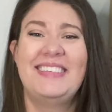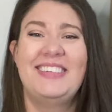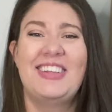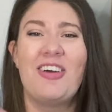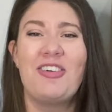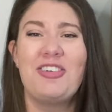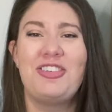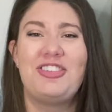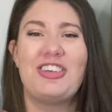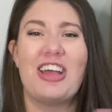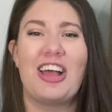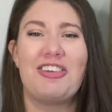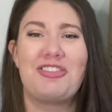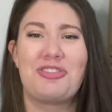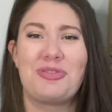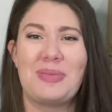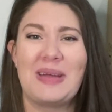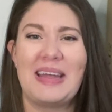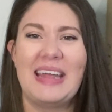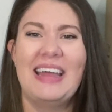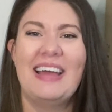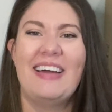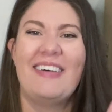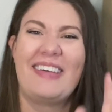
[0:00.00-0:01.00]
Don't judge
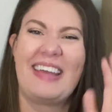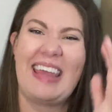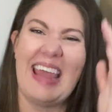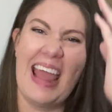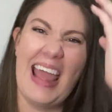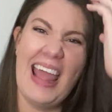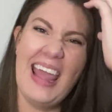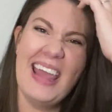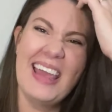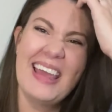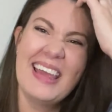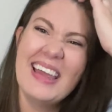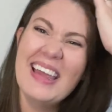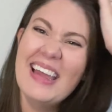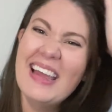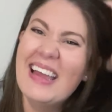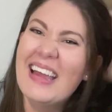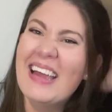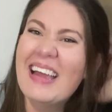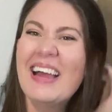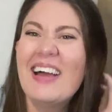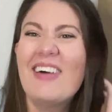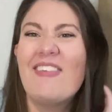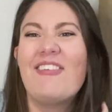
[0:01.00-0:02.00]
me, okay?
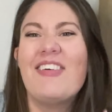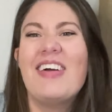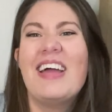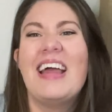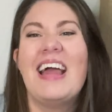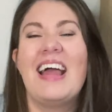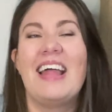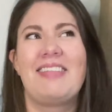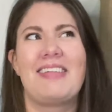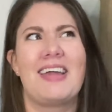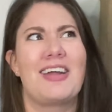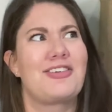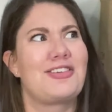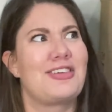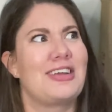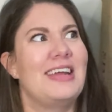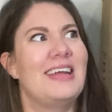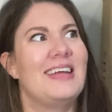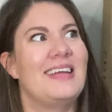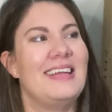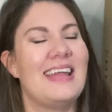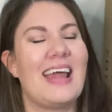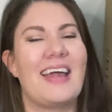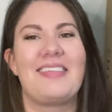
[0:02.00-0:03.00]
It's
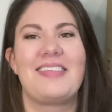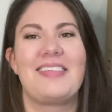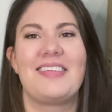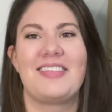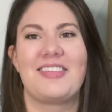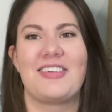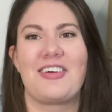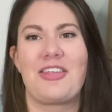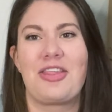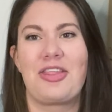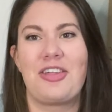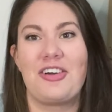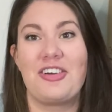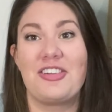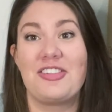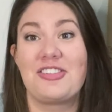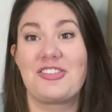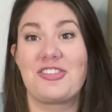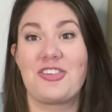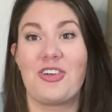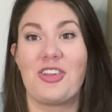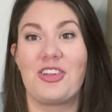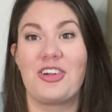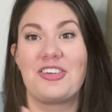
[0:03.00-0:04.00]
actually, yes, it's our 3rd
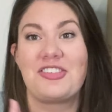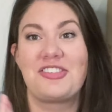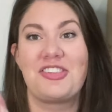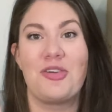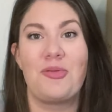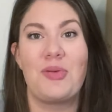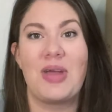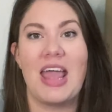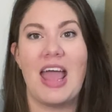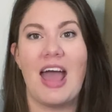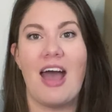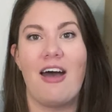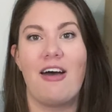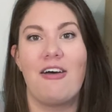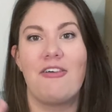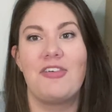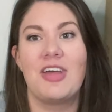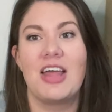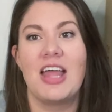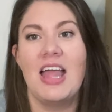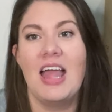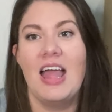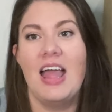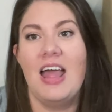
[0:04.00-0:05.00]
stroller. So we
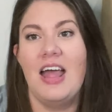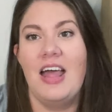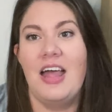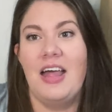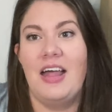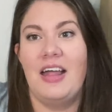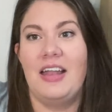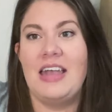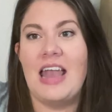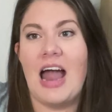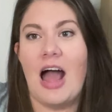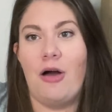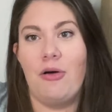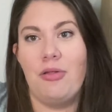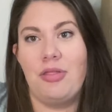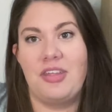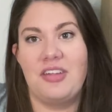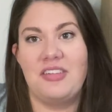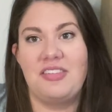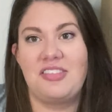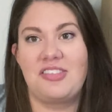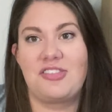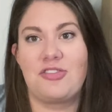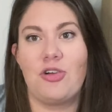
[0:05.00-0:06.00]
have now
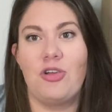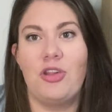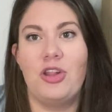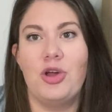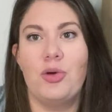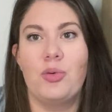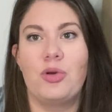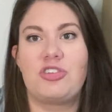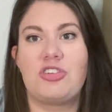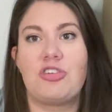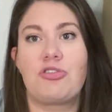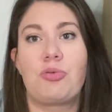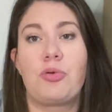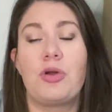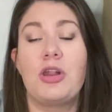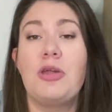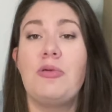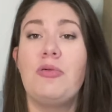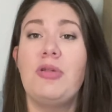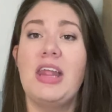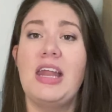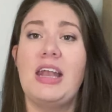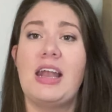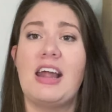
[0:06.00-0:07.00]
this stroller, which is
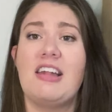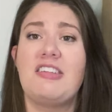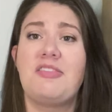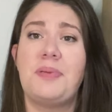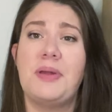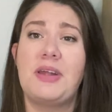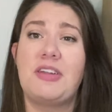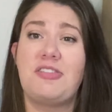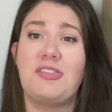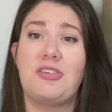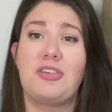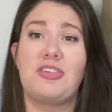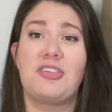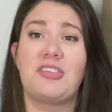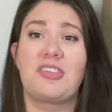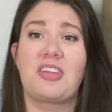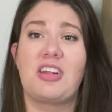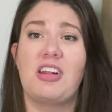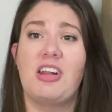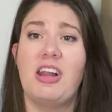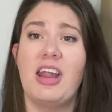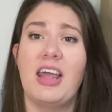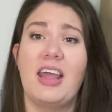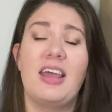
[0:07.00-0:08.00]
really, really nice because you can just
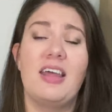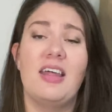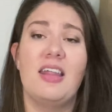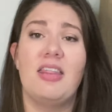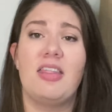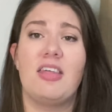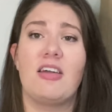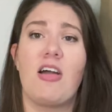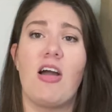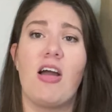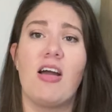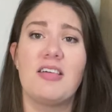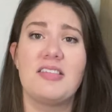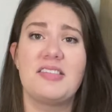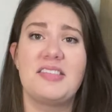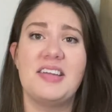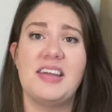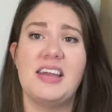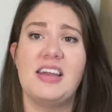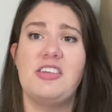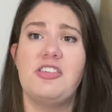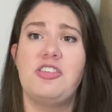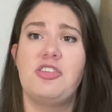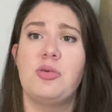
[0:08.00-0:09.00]
click the car
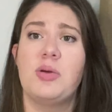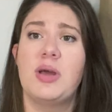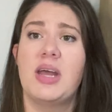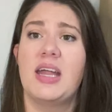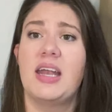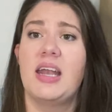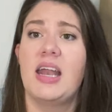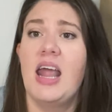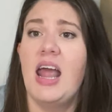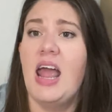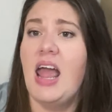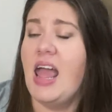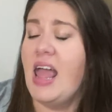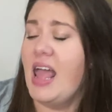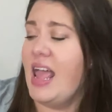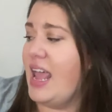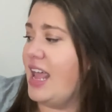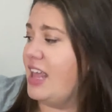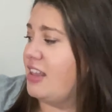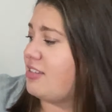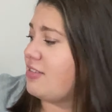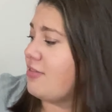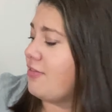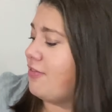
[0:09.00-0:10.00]
seat into it.
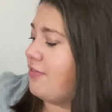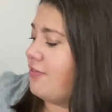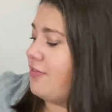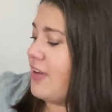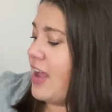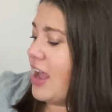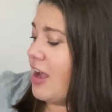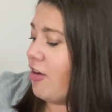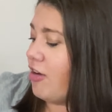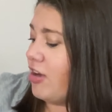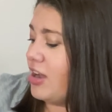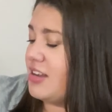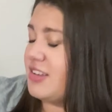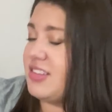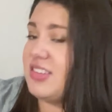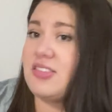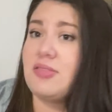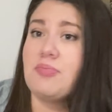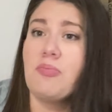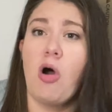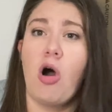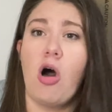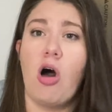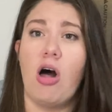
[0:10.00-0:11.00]
It's very
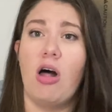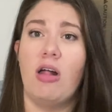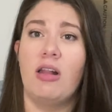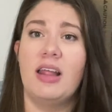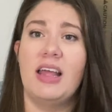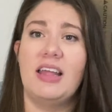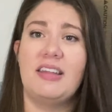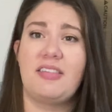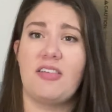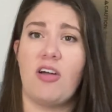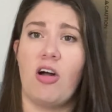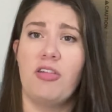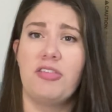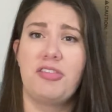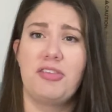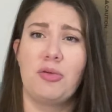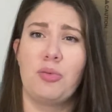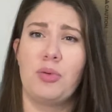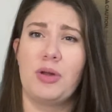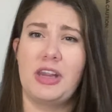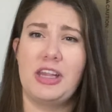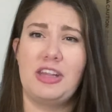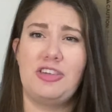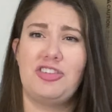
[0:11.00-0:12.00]
small. It's also
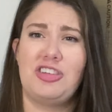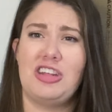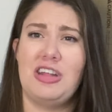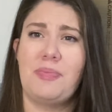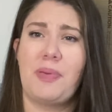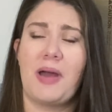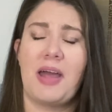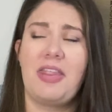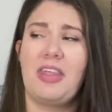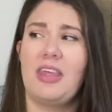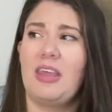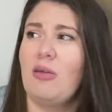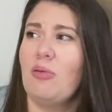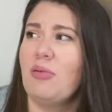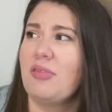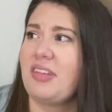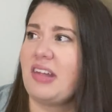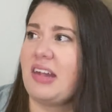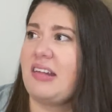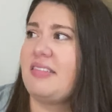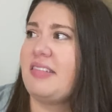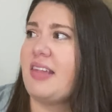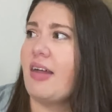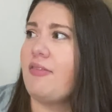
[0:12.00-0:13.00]
really cheap. I think it was
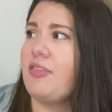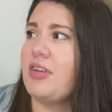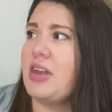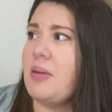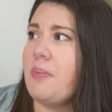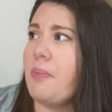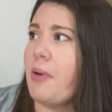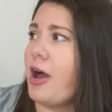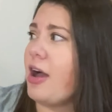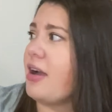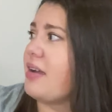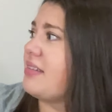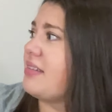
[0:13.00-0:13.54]
like $70.